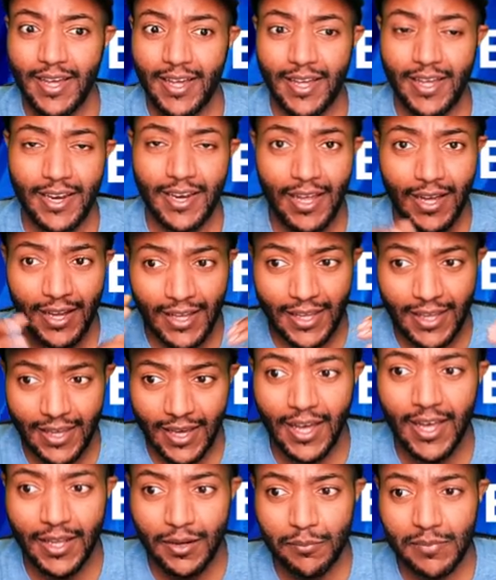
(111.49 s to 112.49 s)
And
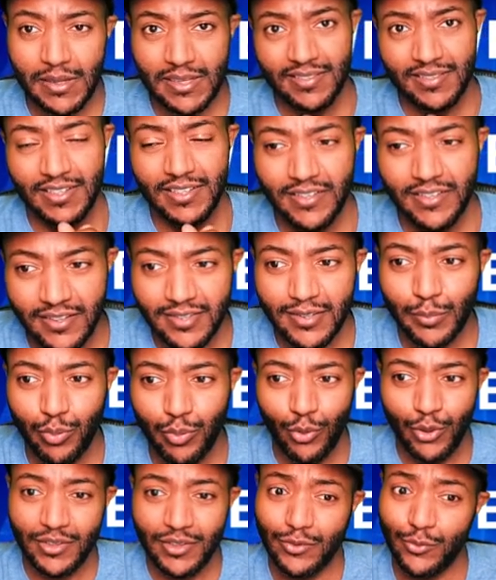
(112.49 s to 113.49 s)
again, Messi
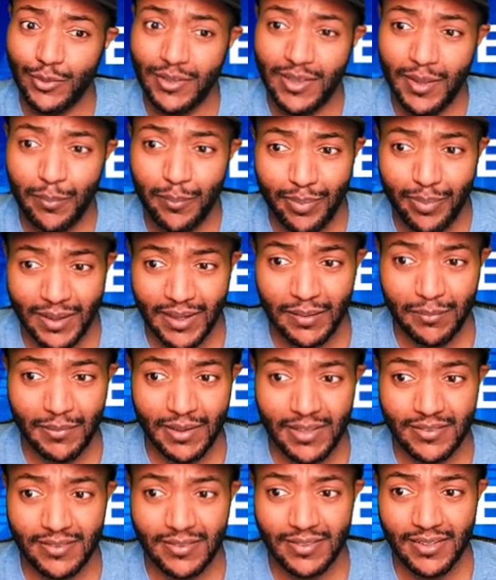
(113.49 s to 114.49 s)
disappoints with a big
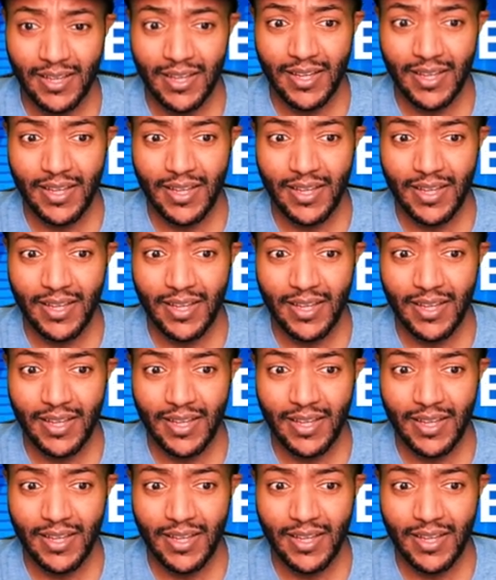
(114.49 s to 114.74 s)
miss.